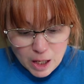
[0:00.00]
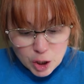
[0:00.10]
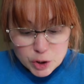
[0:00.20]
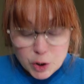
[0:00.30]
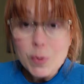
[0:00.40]

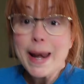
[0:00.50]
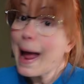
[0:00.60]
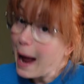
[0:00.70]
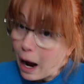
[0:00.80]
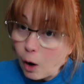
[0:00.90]
So
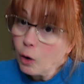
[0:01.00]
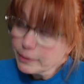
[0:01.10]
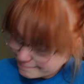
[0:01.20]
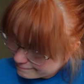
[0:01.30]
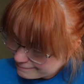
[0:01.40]
now
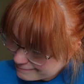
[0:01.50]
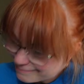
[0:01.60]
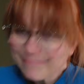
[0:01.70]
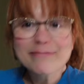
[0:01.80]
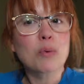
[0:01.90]

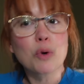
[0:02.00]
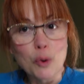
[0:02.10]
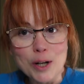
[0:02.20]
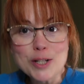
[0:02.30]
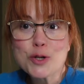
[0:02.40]
we're
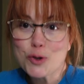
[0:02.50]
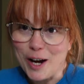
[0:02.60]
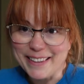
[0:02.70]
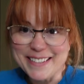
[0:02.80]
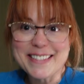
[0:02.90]
going to
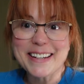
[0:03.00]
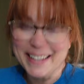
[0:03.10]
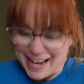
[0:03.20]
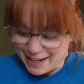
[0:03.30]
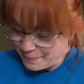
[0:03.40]
try this
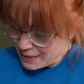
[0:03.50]
again.